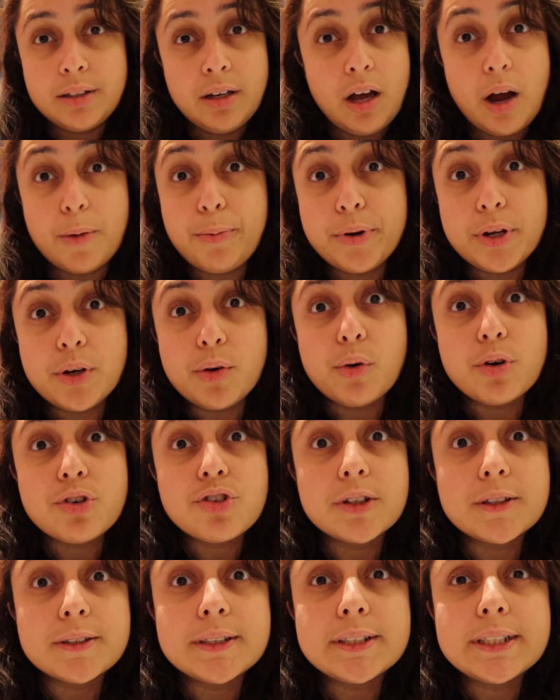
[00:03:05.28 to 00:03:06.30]
a
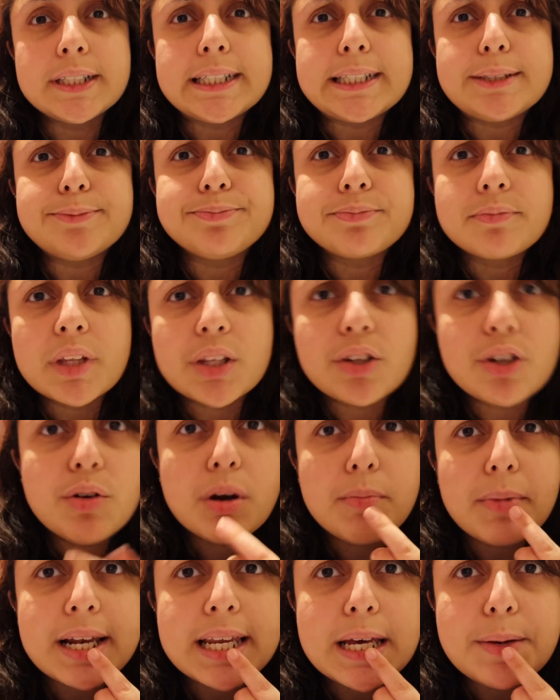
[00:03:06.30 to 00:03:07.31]
precaution. I don't know why
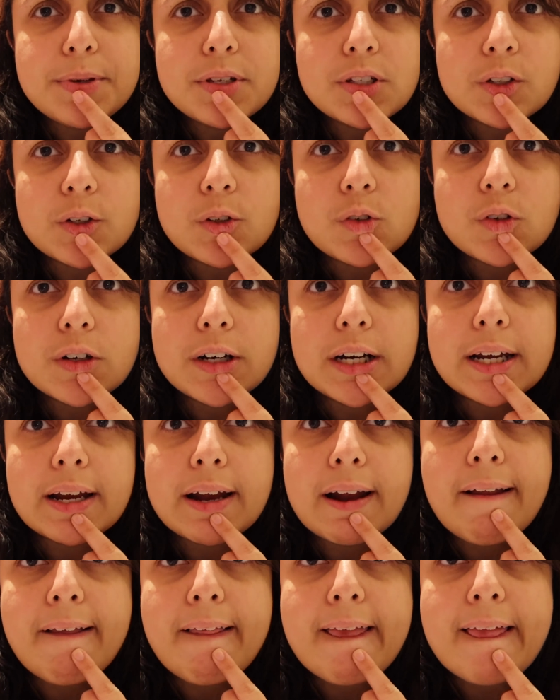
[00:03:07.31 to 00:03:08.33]
my lip is so dry.
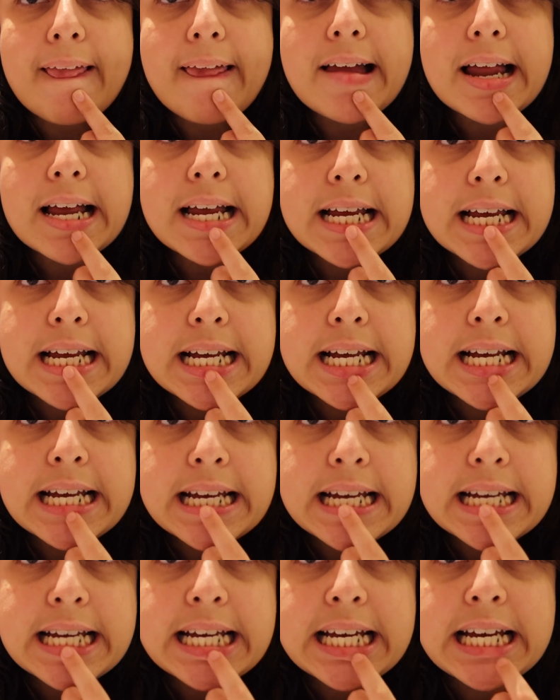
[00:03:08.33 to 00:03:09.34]

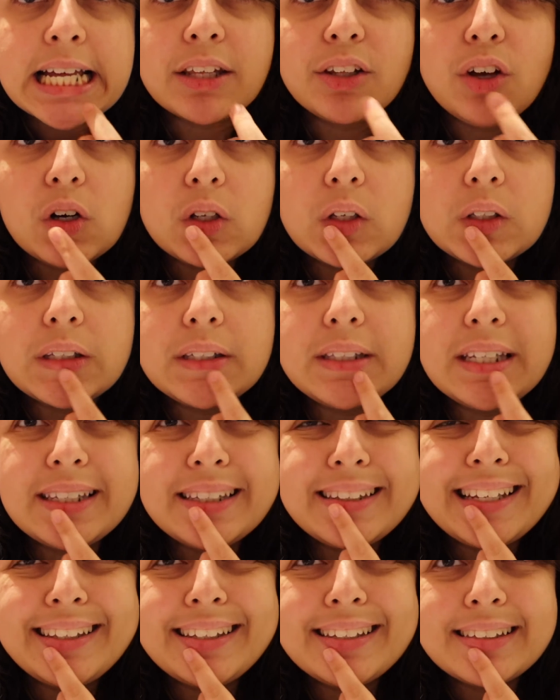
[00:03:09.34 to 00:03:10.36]
The
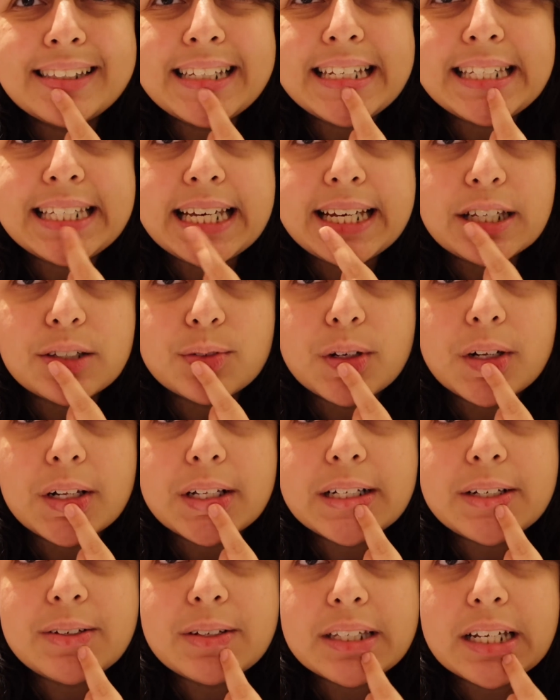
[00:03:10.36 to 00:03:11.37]
dentist did say as well,
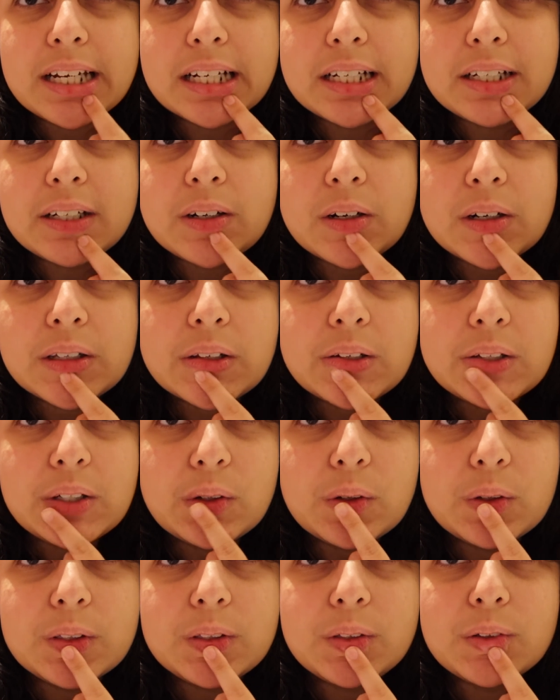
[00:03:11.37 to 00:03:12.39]
he was like, "Oh, I don't
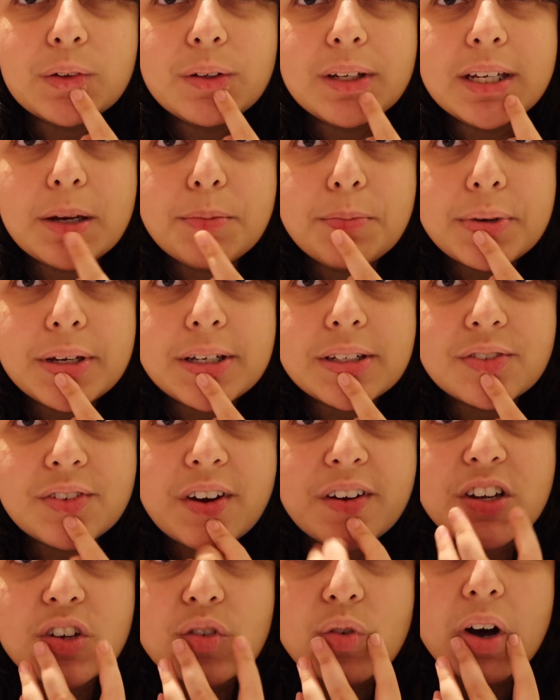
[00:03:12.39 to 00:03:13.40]
know, your lip is
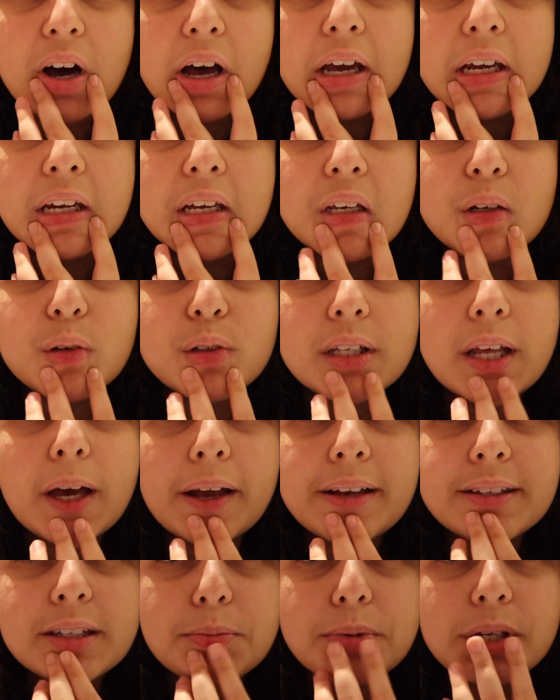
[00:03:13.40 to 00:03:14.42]
very dry," and he was
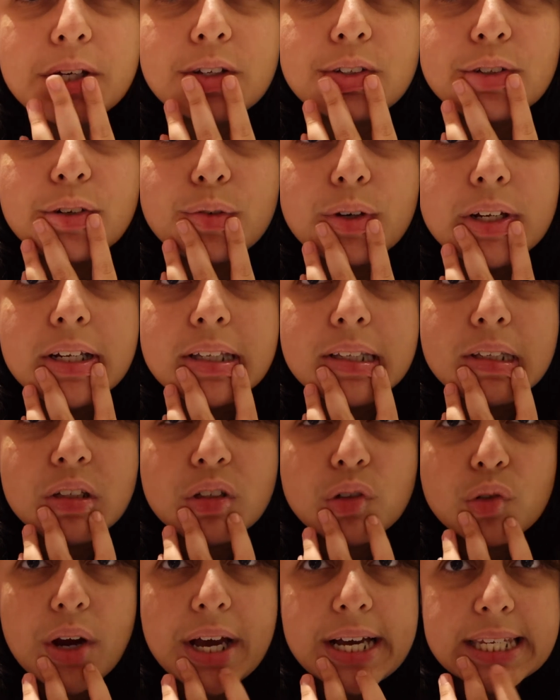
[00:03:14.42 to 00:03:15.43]
like, "Is it because you're really
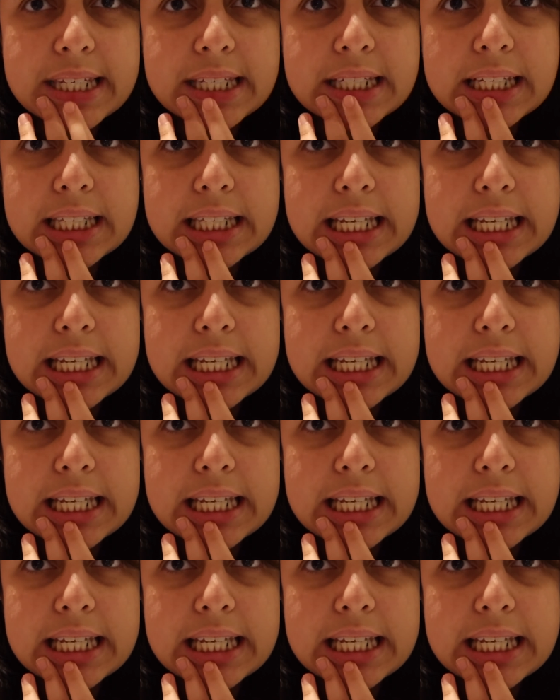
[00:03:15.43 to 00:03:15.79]
stressed and